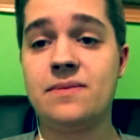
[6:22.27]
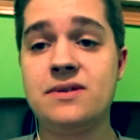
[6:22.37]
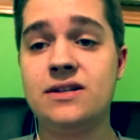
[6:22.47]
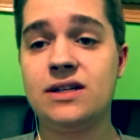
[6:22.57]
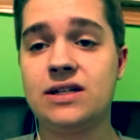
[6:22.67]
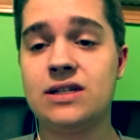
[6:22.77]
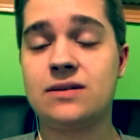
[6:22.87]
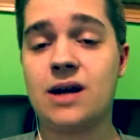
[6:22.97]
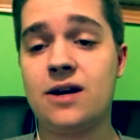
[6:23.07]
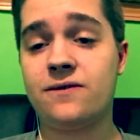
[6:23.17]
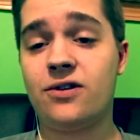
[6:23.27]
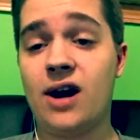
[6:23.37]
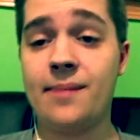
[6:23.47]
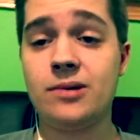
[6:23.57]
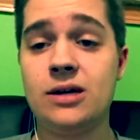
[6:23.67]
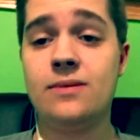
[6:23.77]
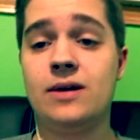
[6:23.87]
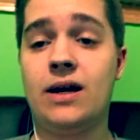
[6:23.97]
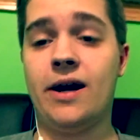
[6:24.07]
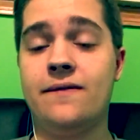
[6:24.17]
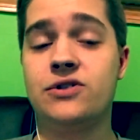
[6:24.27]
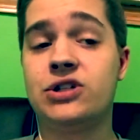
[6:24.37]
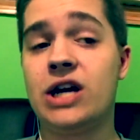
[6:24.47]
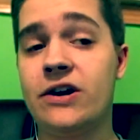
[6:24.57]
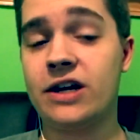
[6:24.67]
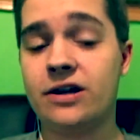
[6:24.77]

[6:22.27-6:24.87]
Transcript: The music is kind of crappy and kind of generic.